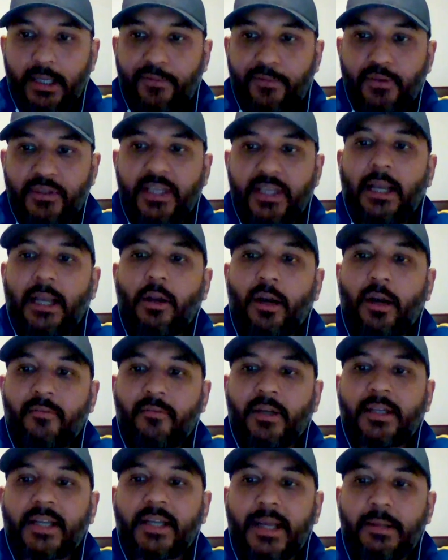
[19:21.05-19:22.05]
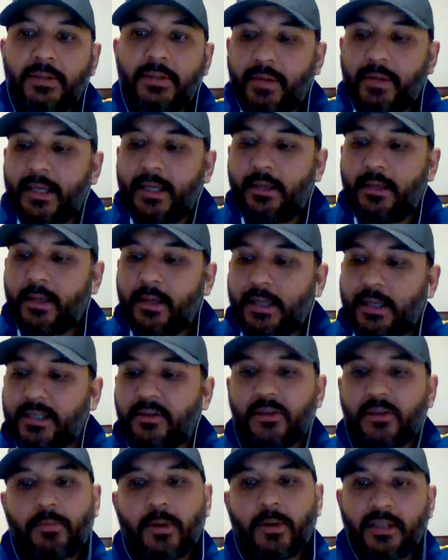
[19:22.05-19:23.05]
see a lot of the times when
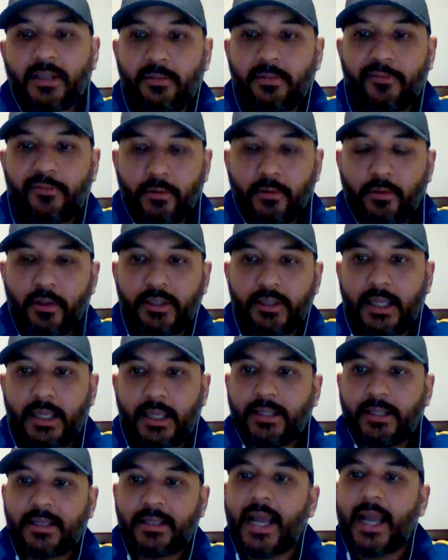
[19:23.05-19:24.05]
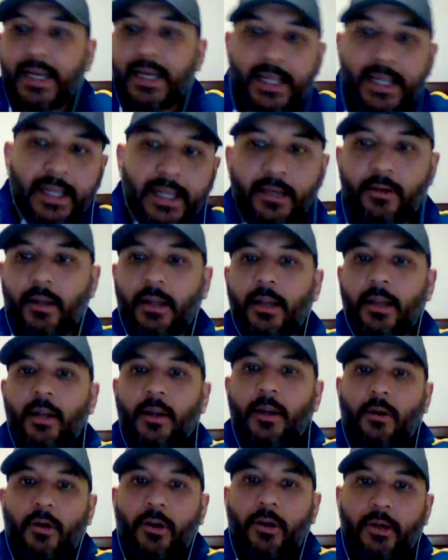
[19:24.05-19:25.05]
he's responsible for goals, he'll slide in,
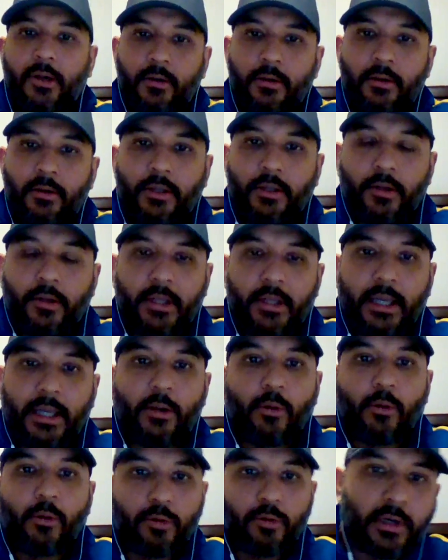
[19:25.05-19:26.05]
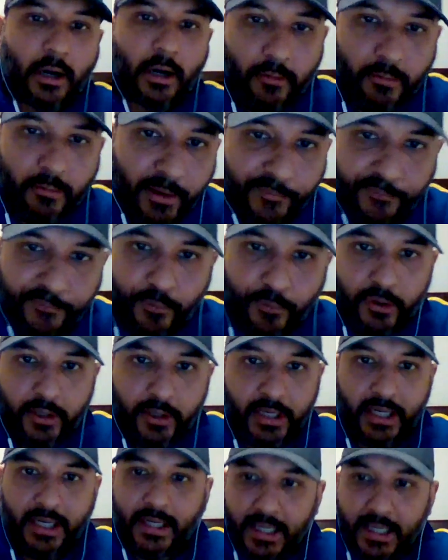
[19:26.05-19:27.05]
or he'll go to ground
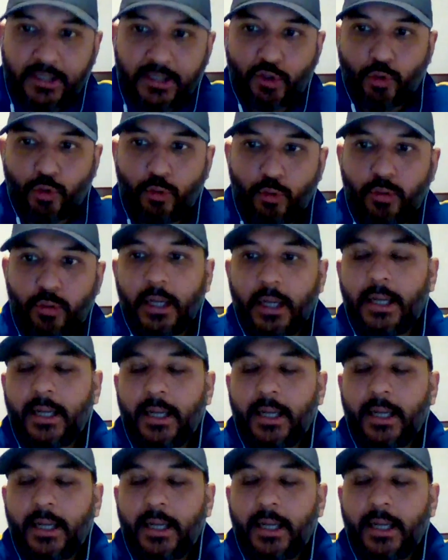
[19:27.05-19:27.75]
before he needs to.